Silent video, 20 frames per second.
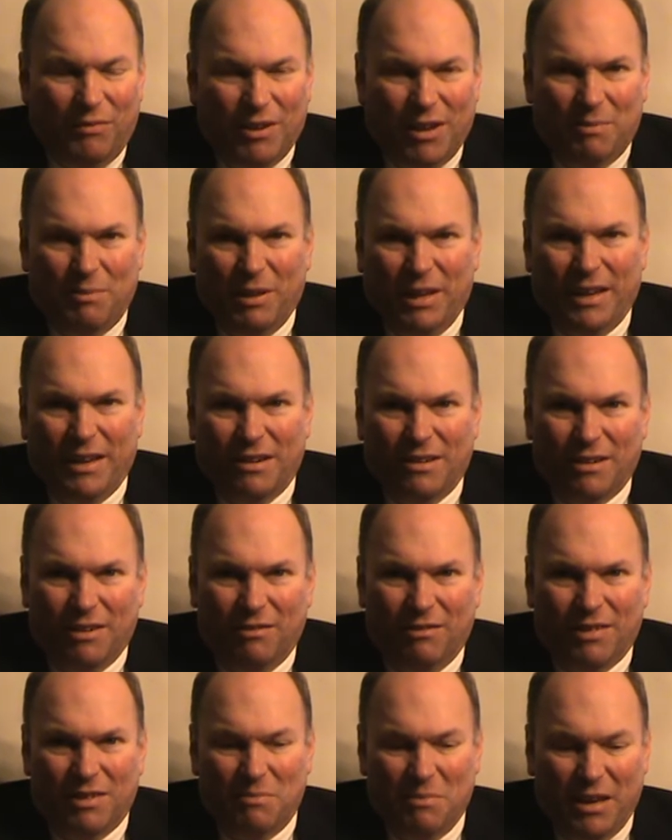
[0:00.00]
and I plan on
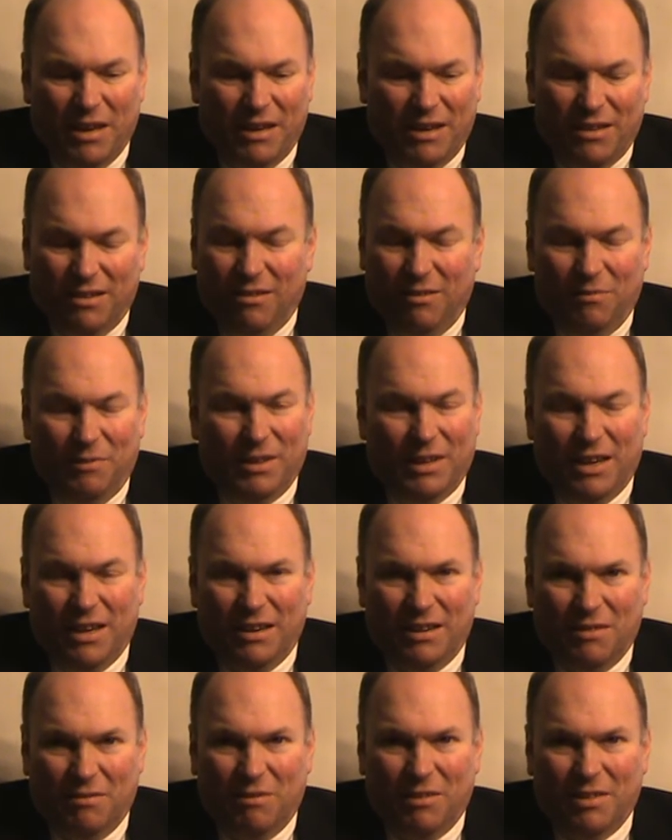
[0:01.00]
going to many, and hopefully
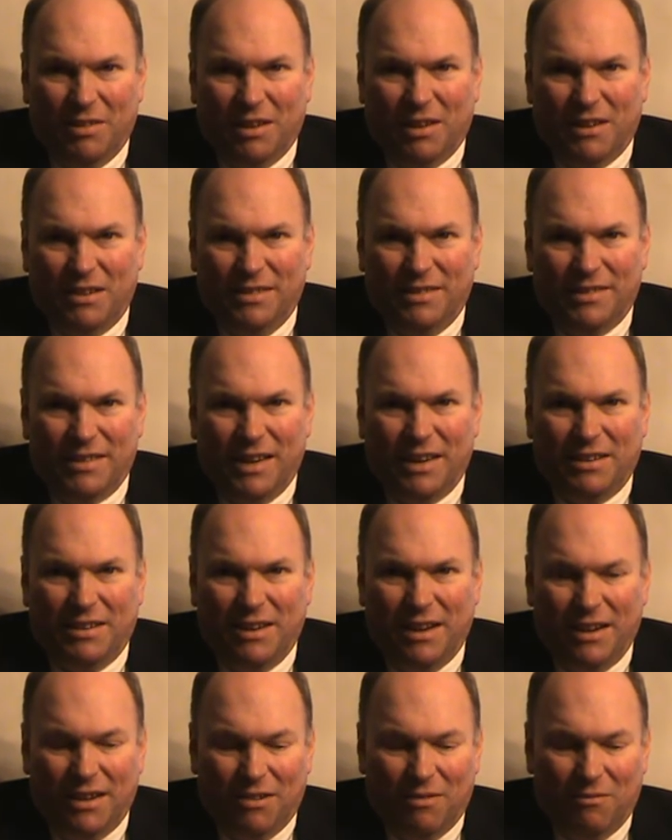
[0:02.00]
getting to one of the San
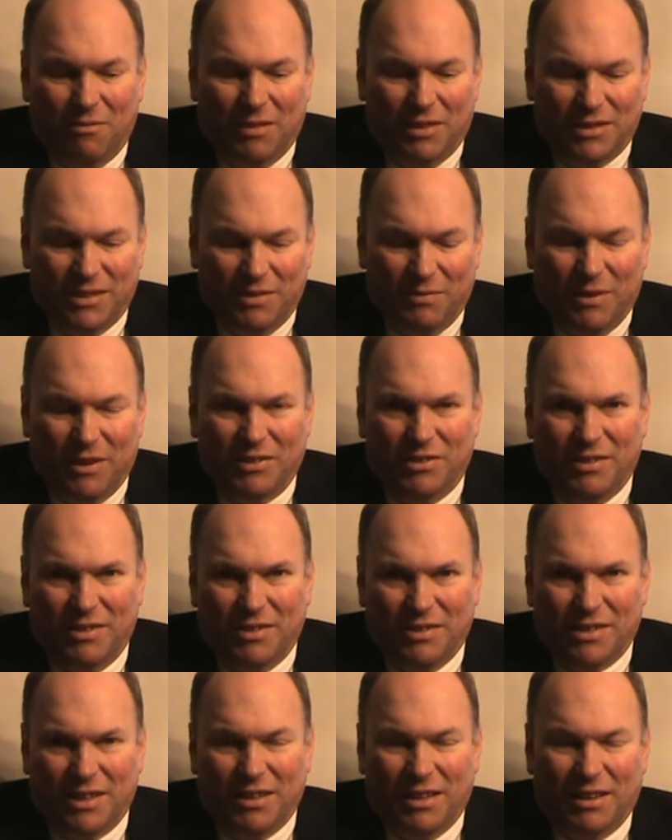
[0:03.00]
Diego ones eventually,
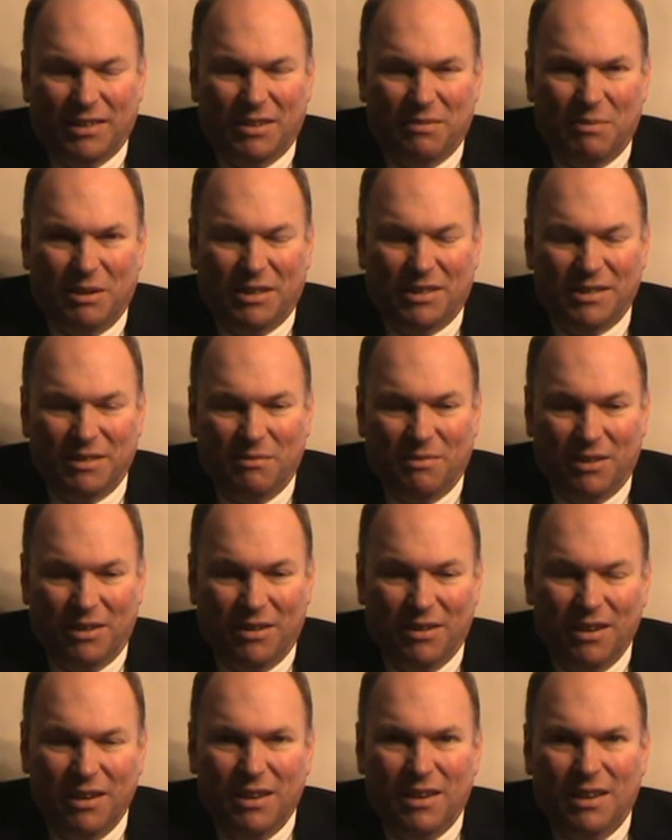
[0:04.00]
because I'd like to meet some of
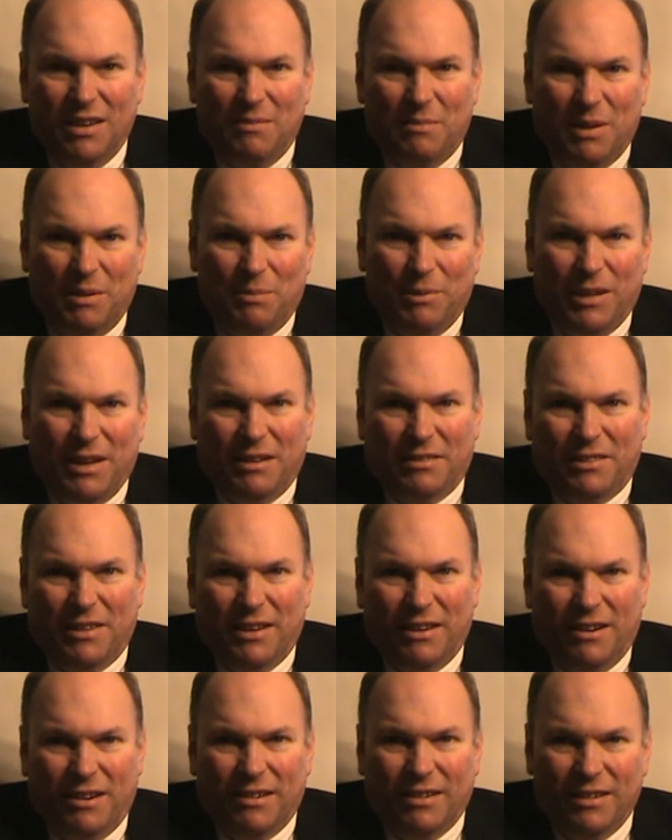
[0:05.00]
the people out
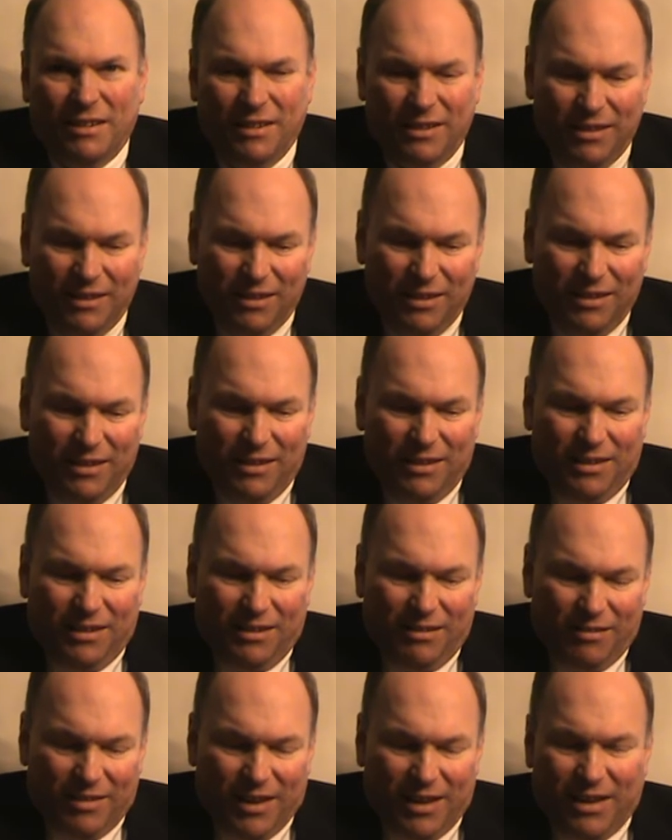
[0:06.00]
there.
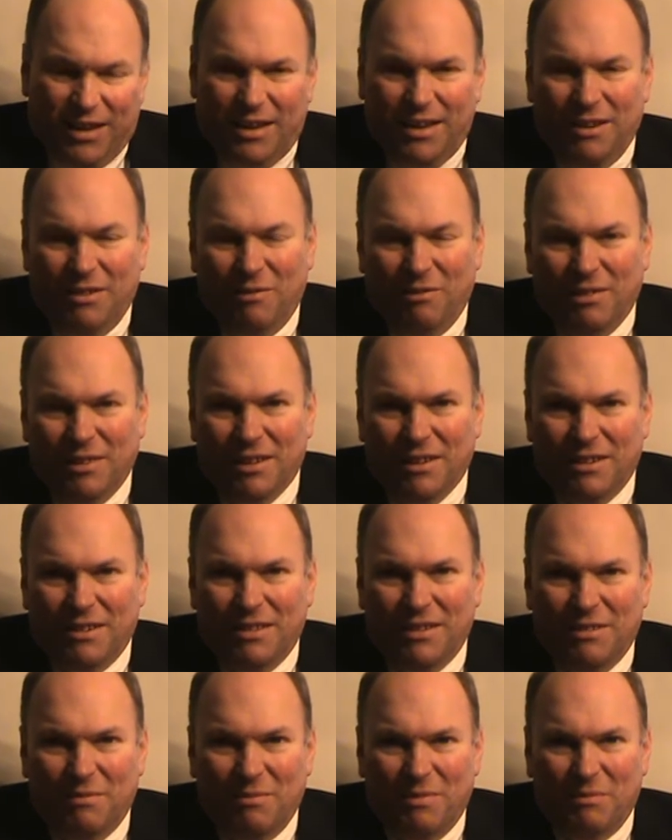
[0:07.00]
Okay, one of
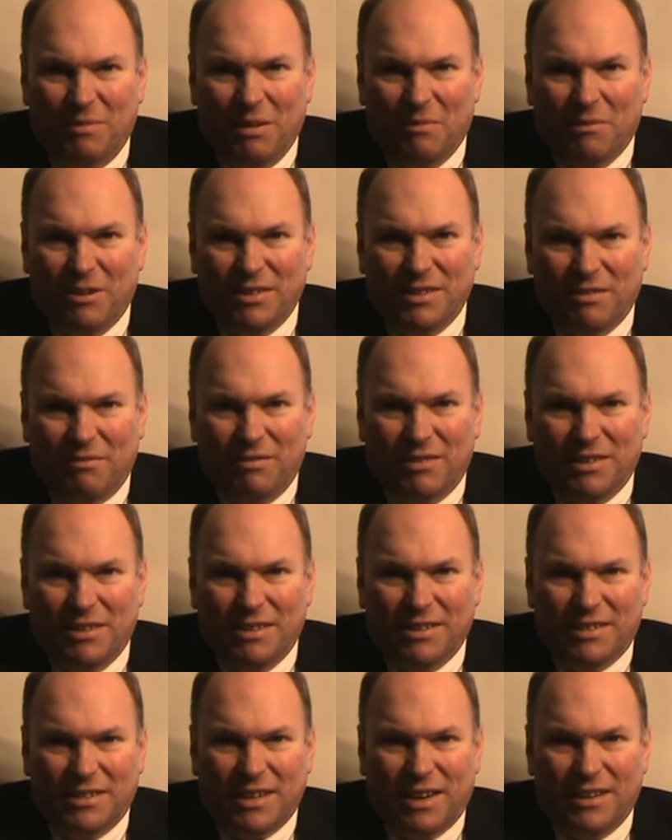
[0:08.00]
the memories I wanted to
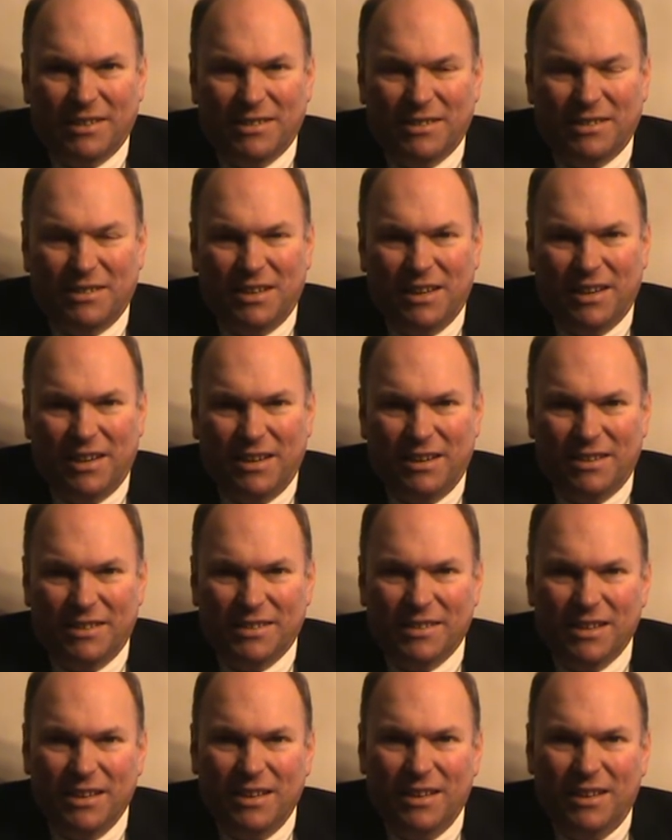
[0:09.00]
discuss today
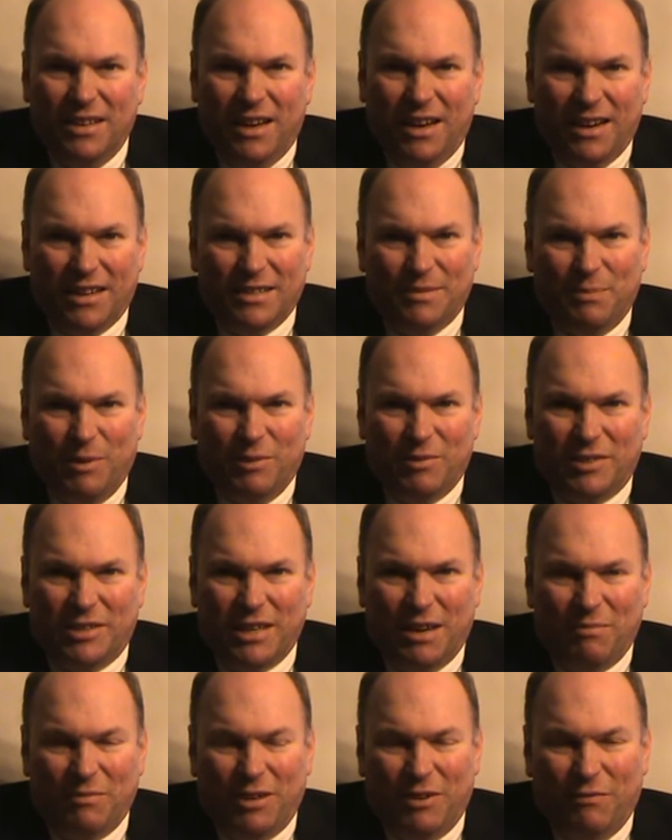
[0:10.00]
is Expo
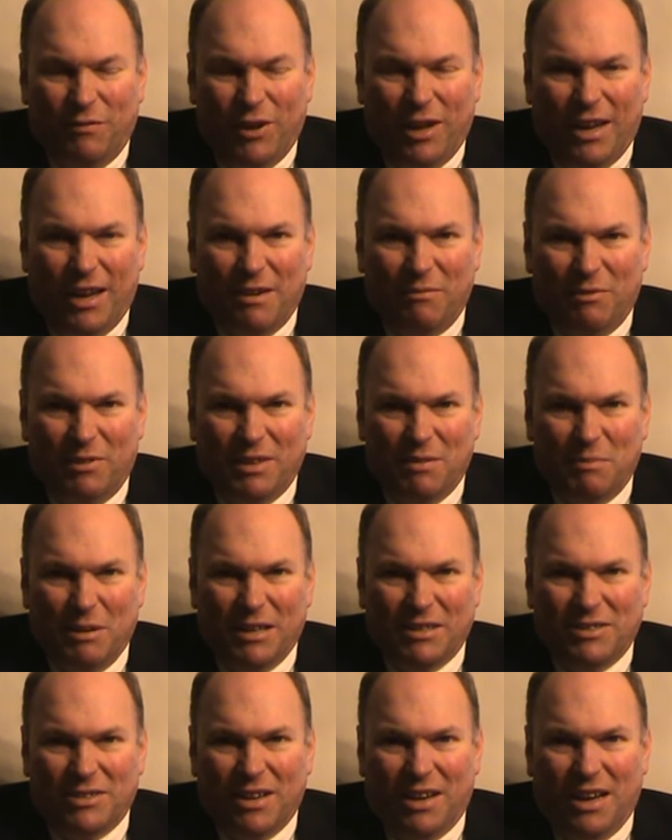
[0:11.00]
75, one of the
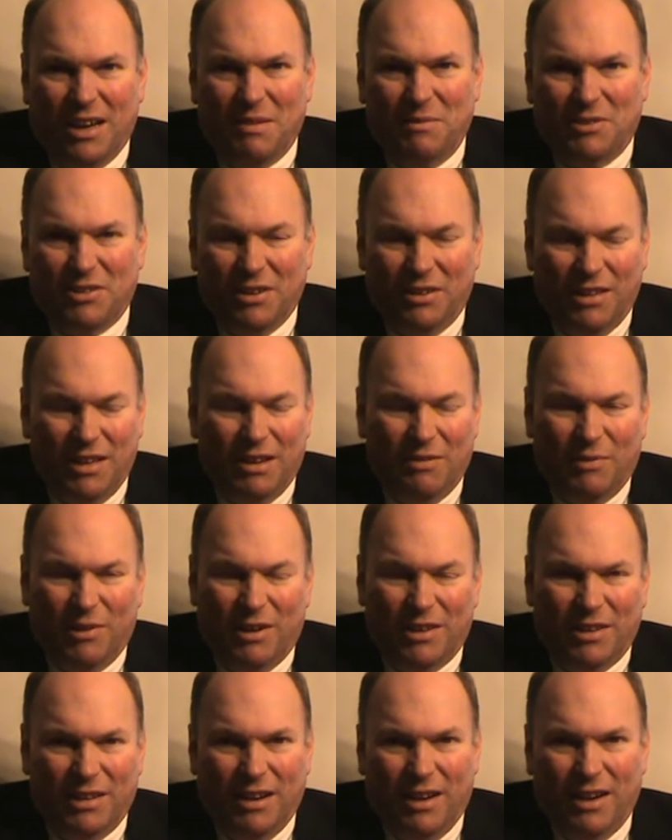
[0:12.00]
best times to live
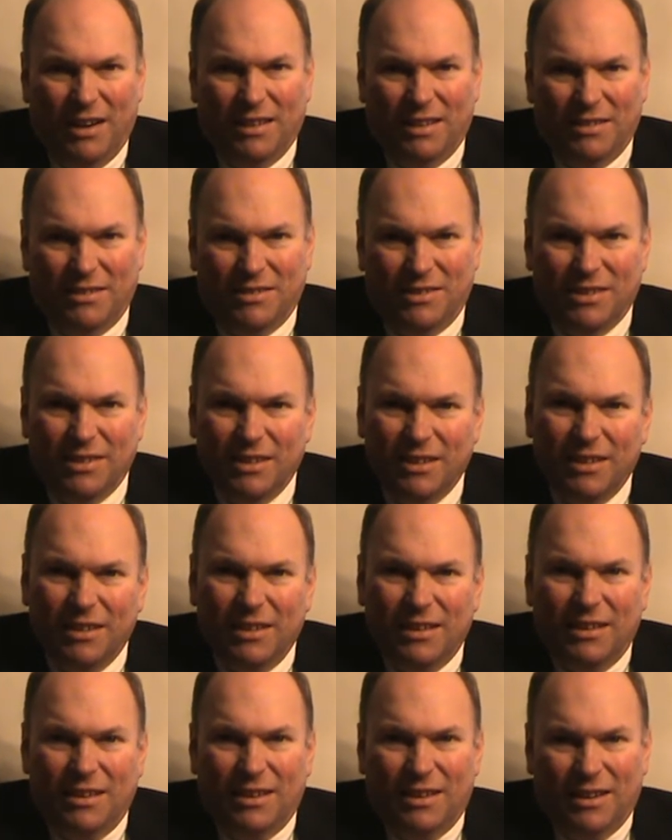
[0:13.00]
on the island.
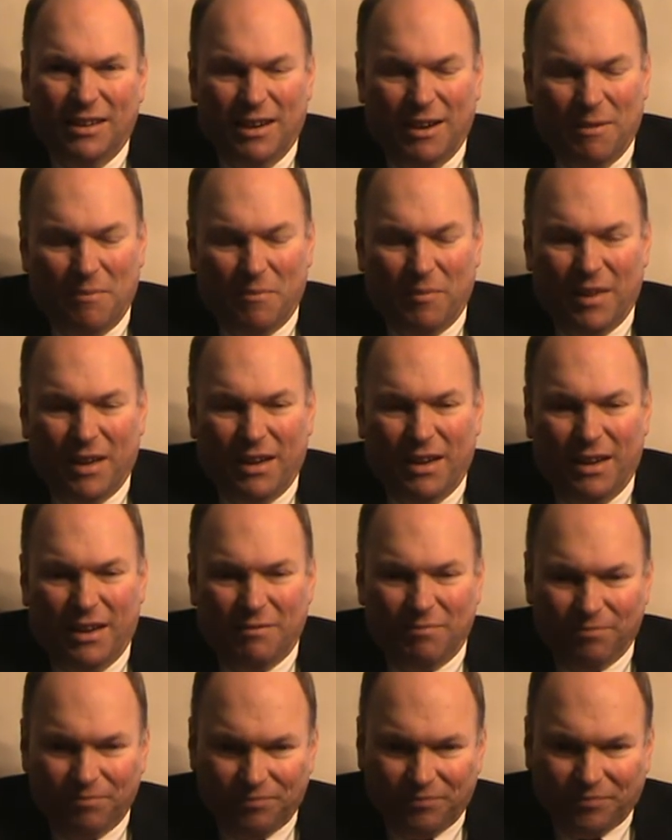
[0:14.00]
They
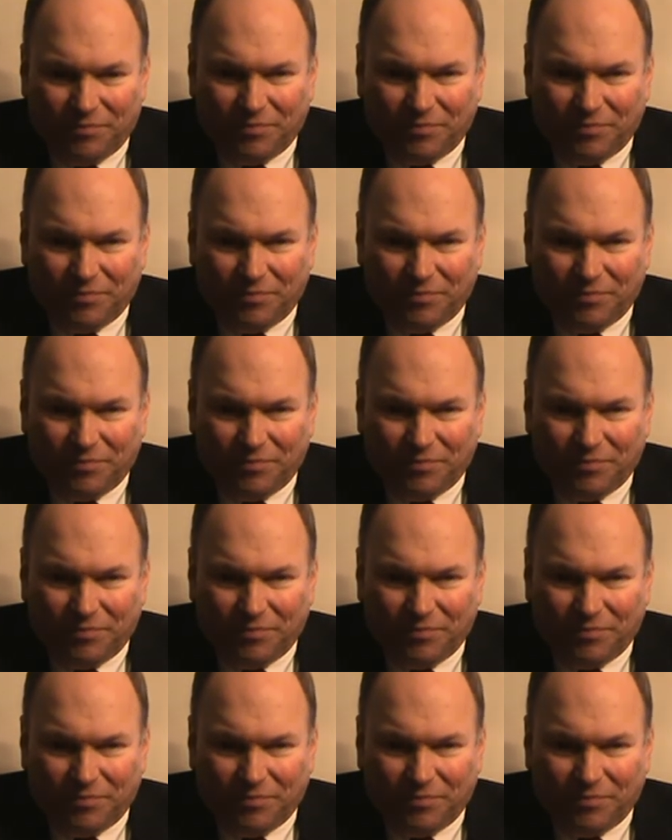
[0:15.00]
had